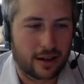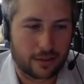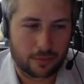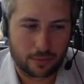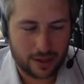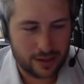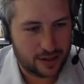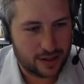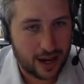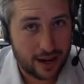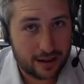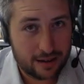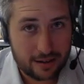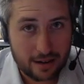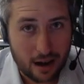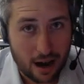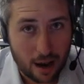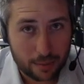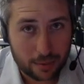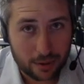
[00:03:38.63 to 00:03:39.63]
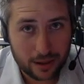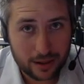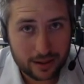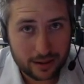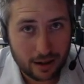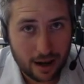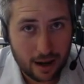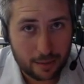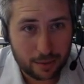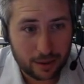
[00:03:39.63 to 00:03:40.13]
once again
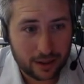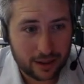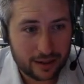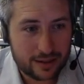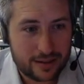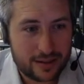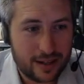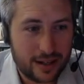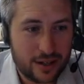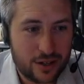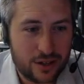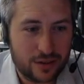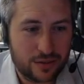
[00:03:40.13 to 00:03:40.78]
hyperlinked to each